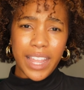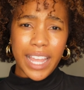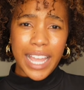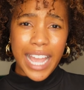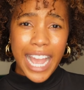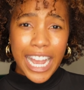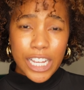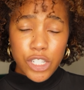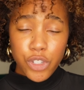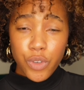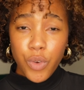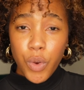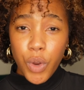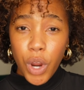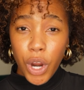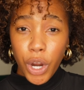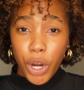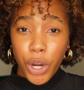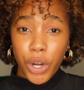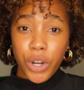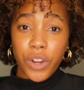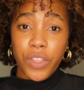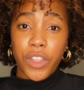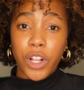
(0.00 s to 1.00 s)
As you
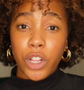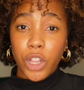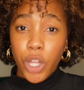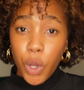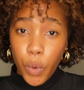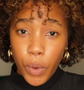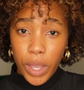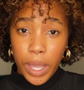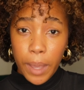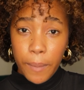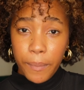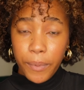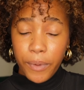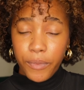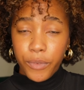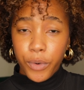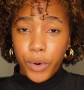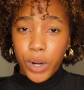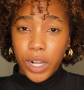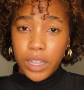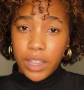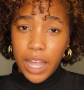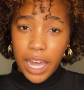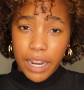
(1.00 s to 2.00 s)
heard, the low hip
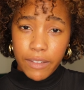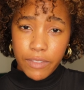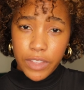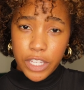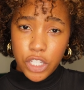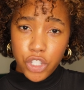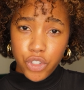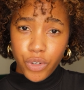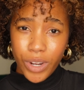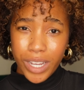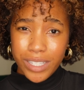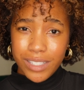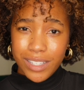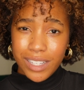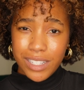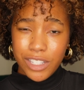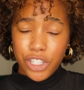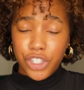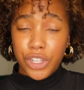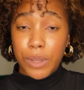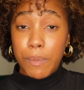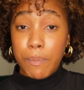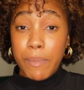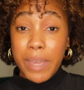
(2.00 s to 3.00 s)
for a lot of these dresses
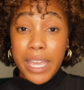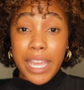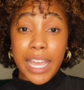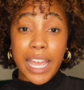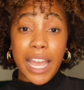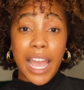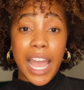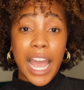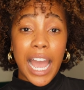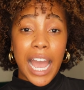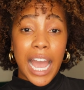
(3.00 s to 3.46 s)
to me